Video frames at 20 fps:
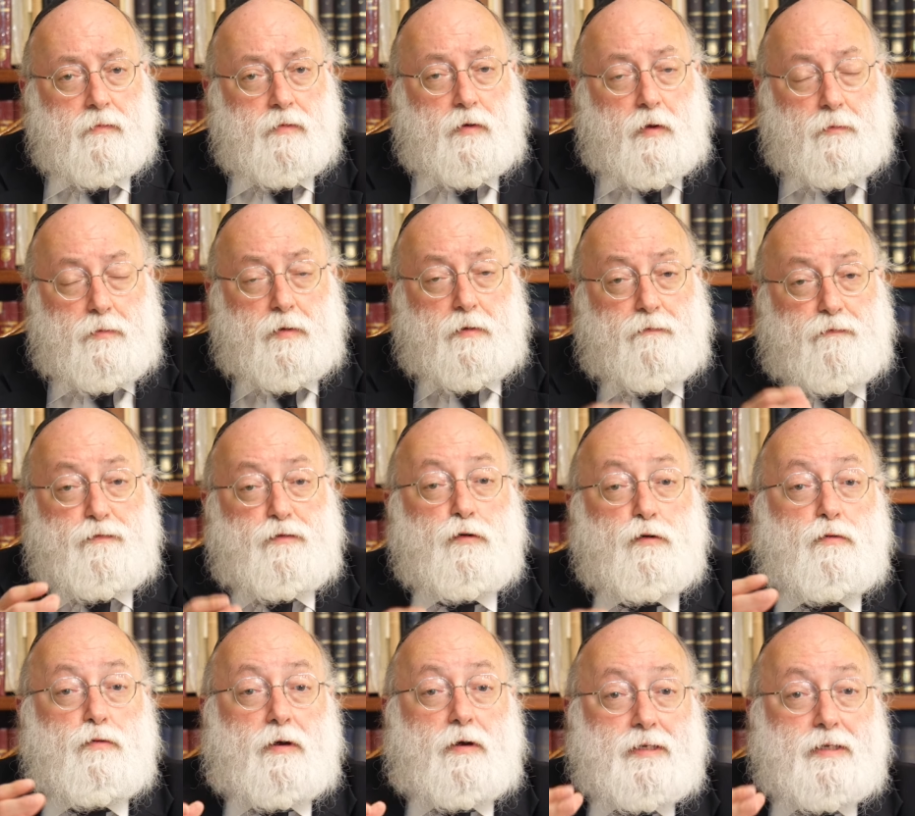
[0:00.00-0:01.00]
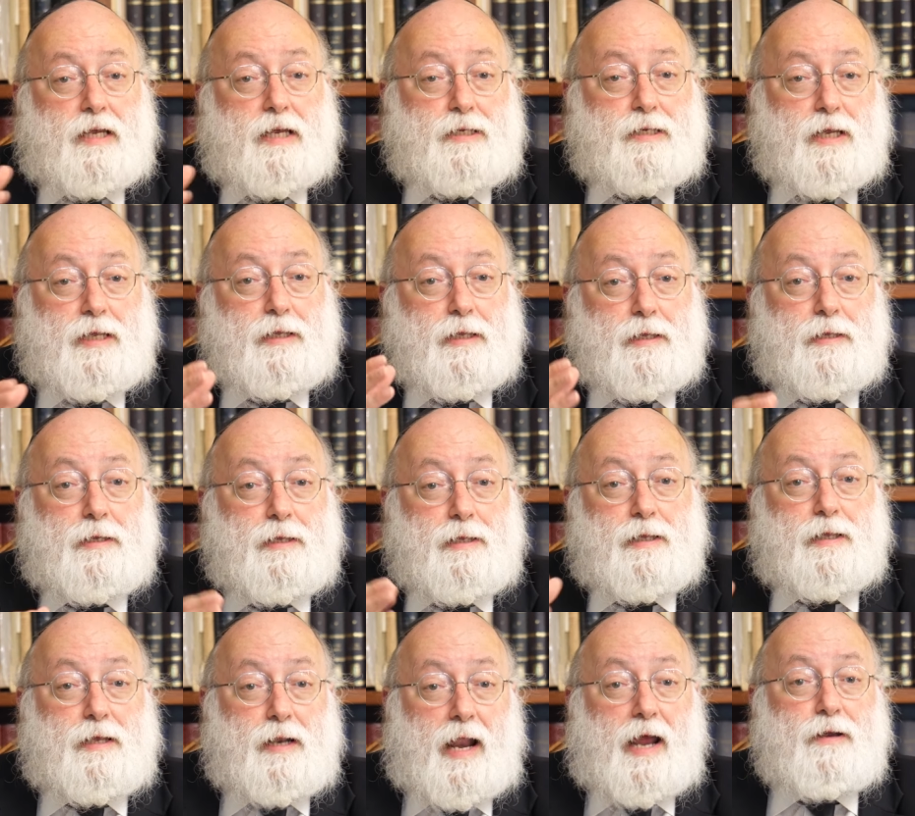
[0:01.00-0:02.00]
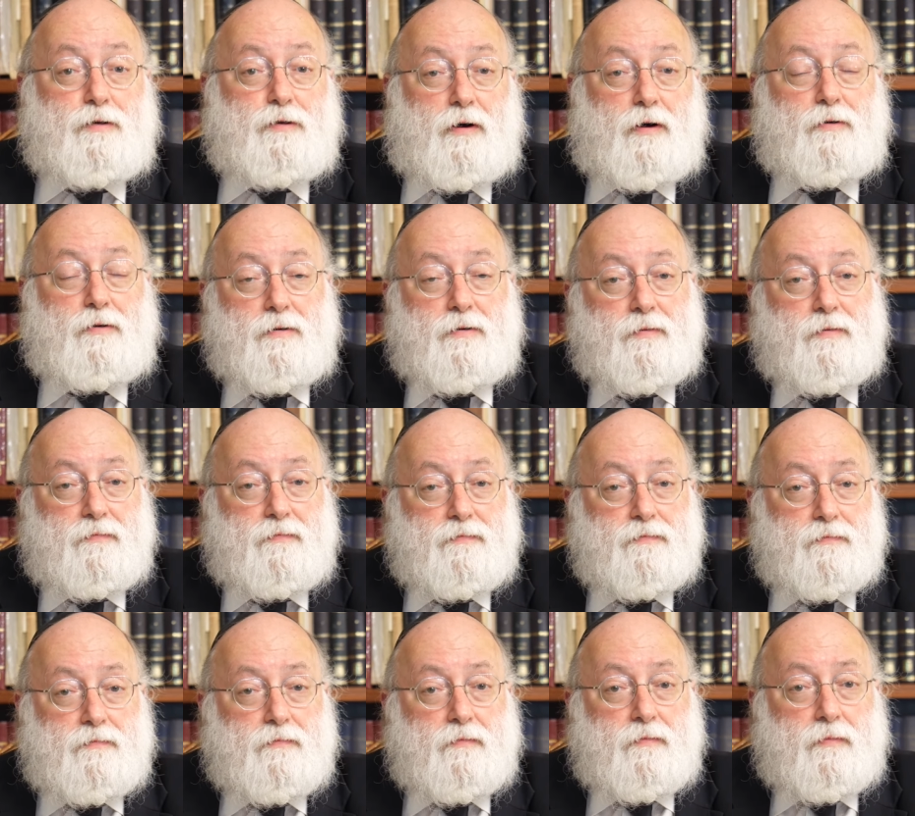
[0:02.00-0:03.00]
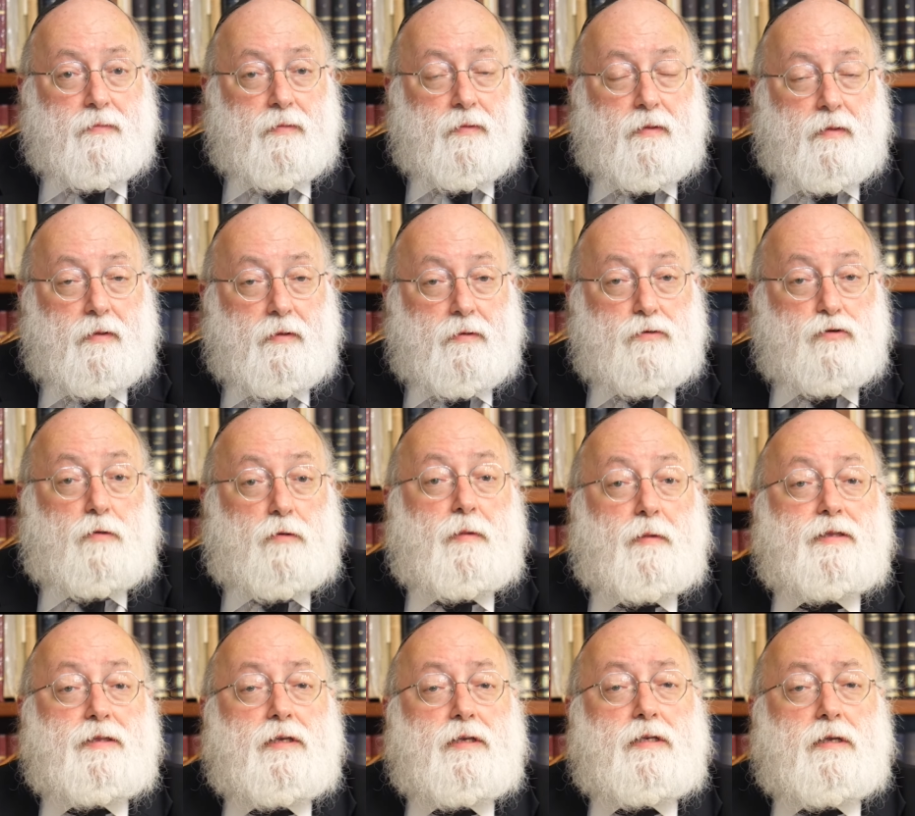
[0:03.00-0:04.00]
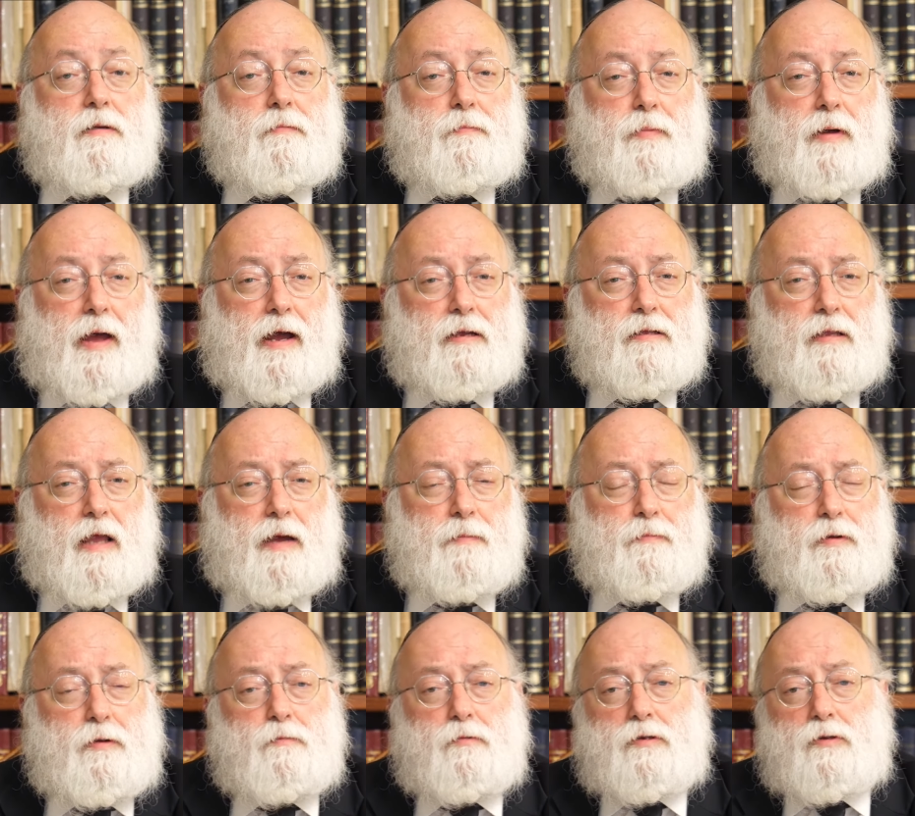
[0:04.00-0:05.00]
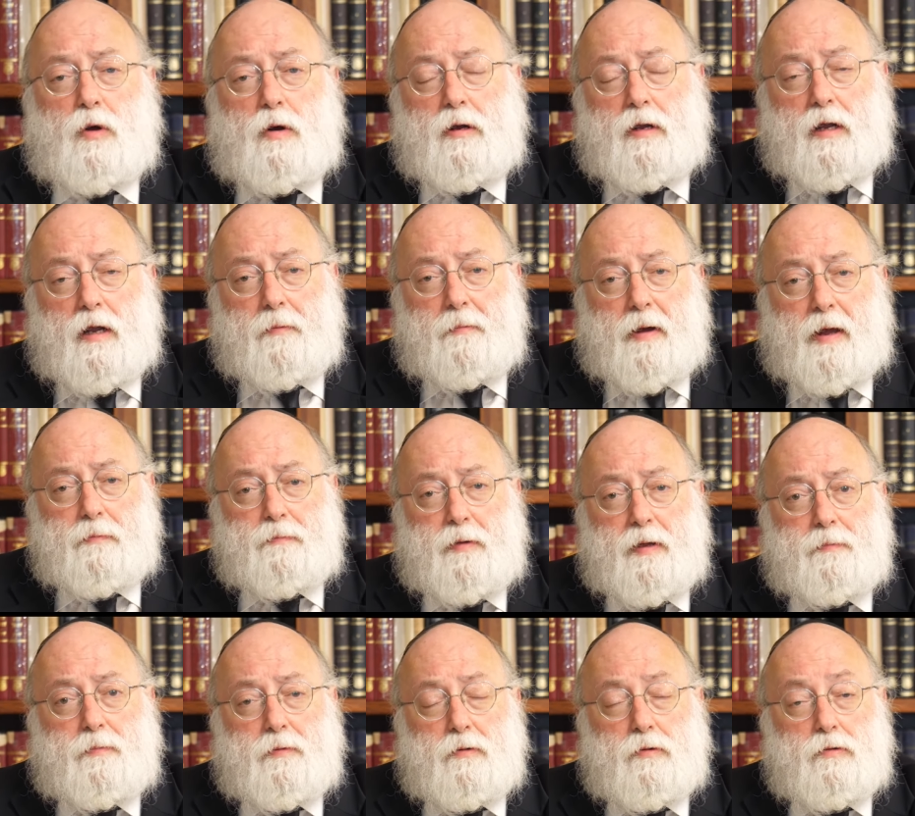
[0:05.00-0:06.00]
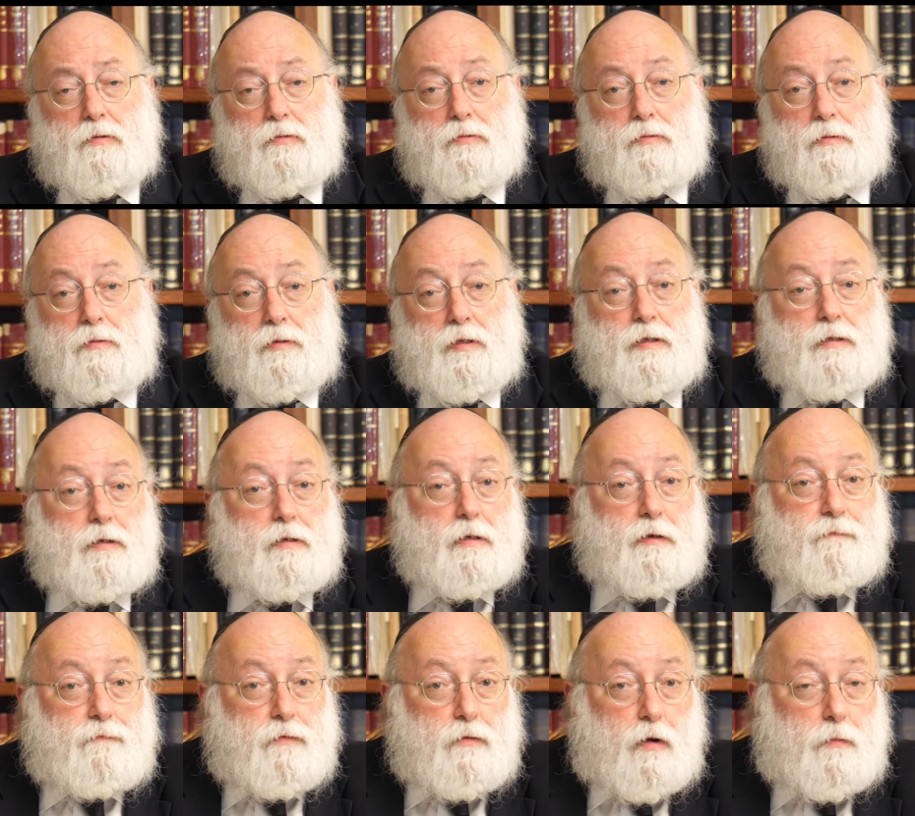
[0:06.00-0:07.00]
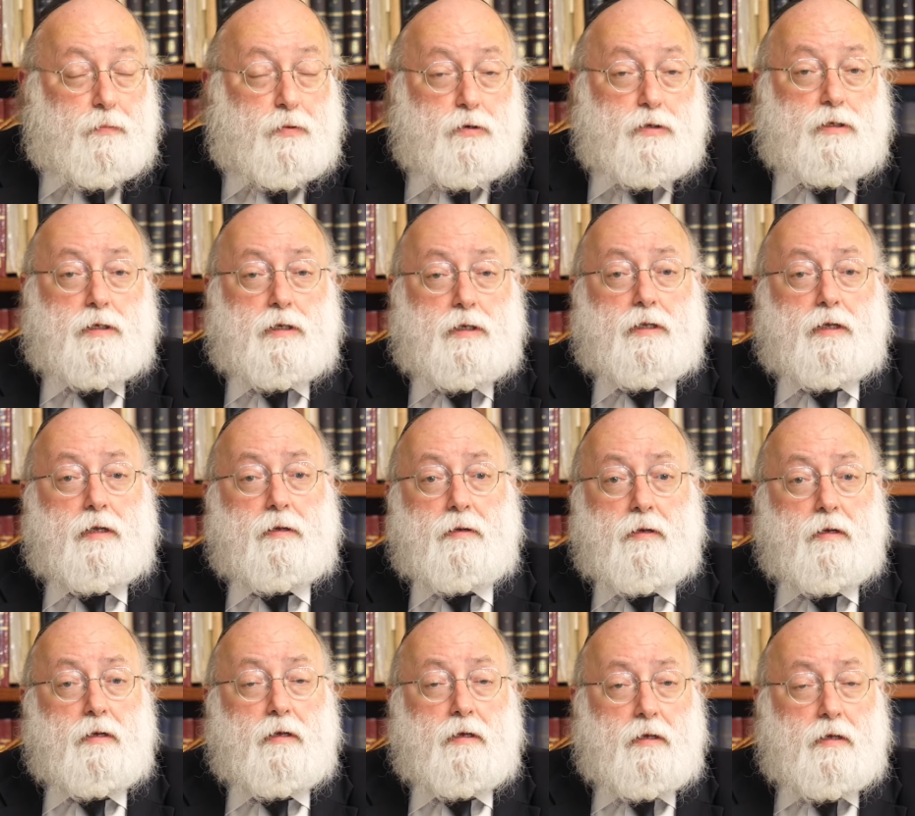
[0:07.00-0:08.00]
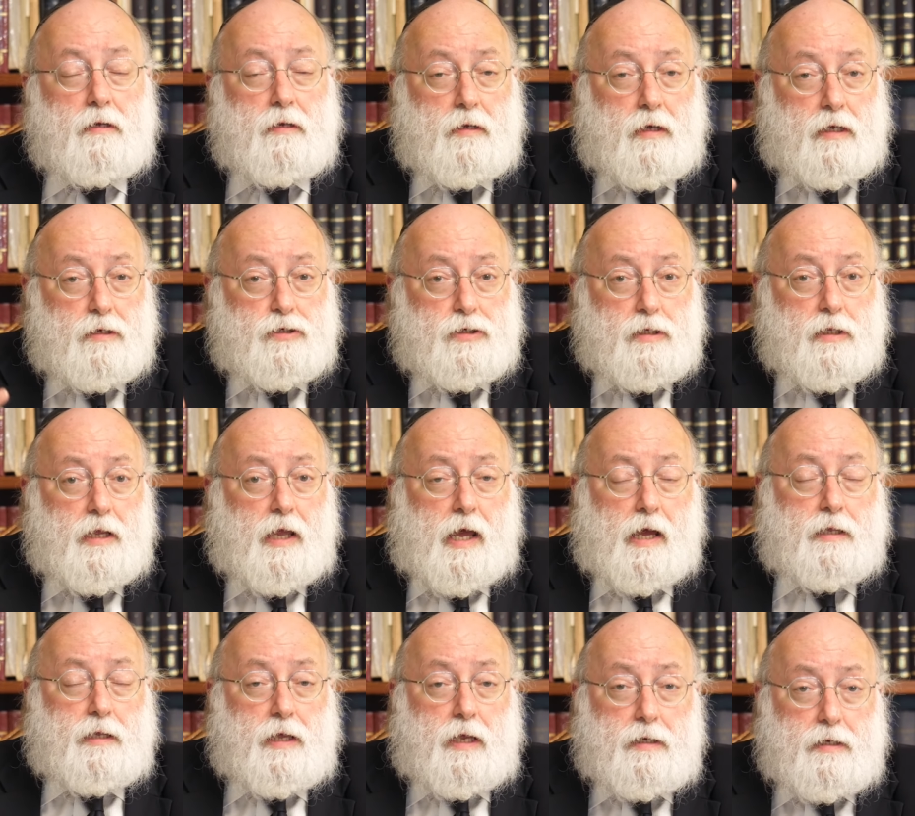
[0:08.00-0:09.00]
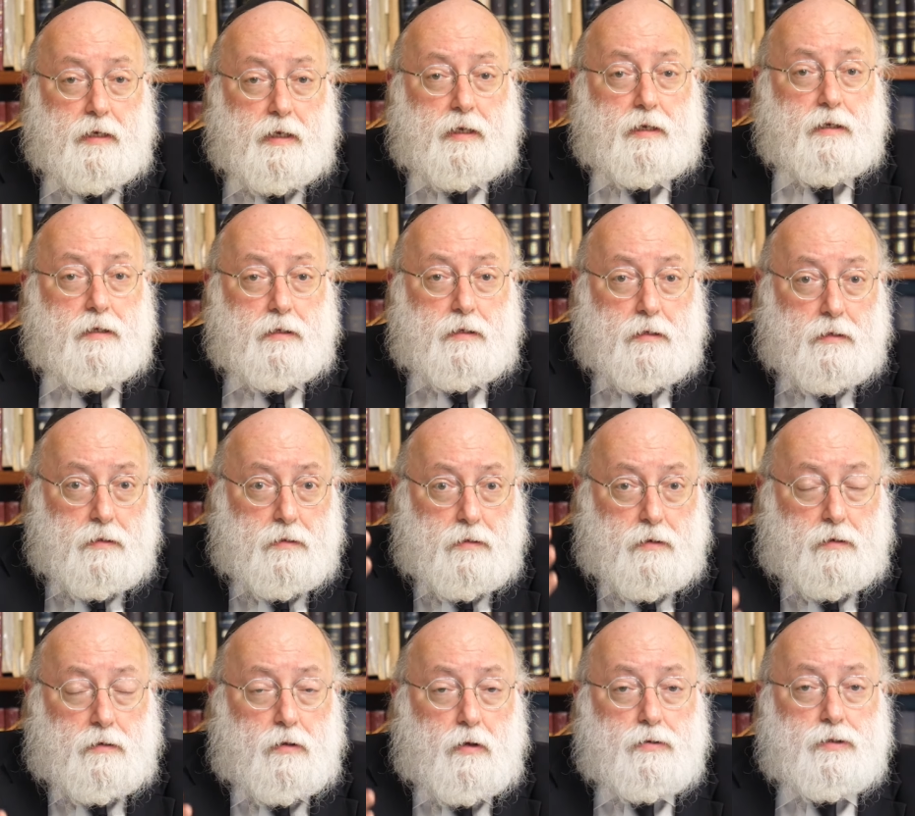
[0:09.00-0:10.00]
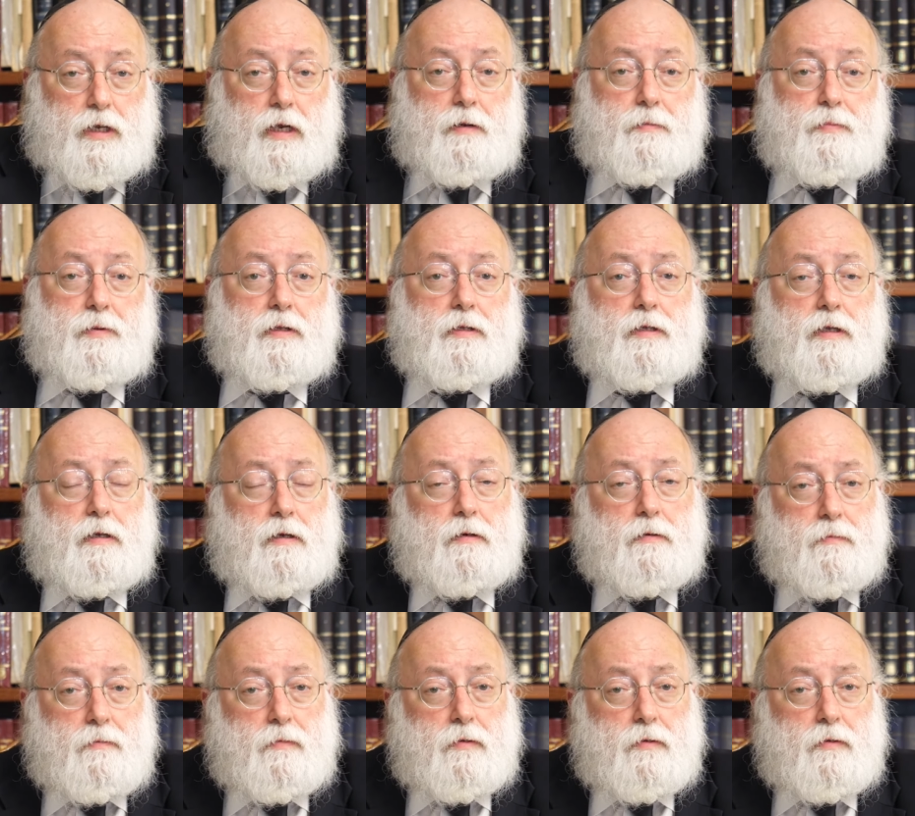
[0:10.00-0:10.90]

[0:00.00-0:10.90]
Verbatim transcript: Just the few, as I said, the little that I know, tremendous impact. I mean, we're talking about people who he didn't even know personally, a shliach that needed to close on a building,